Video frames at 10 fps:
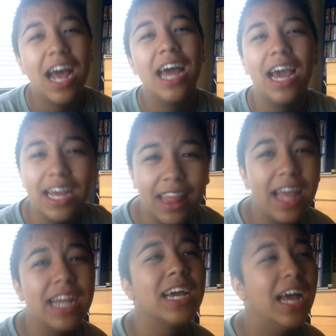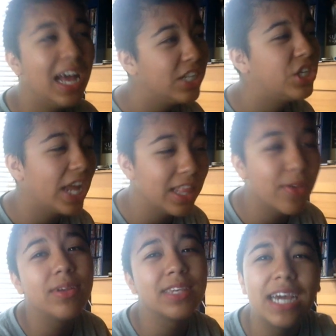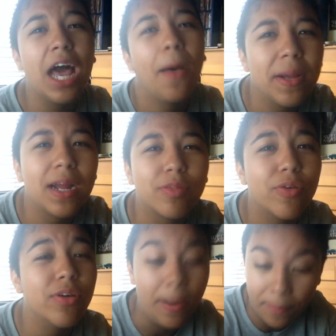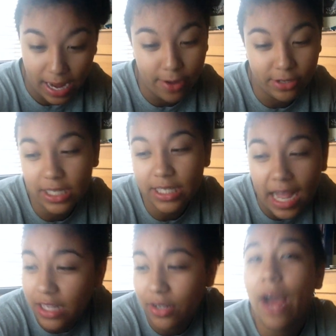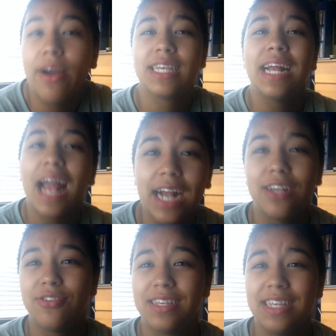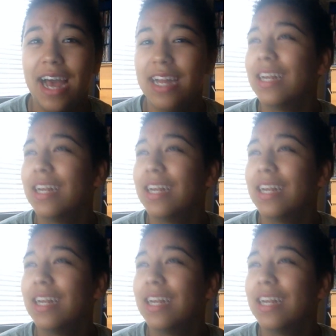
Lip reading: And I, like, Sheila was, like, helping him through that, but now she's dead, so now he's, like, extra sad.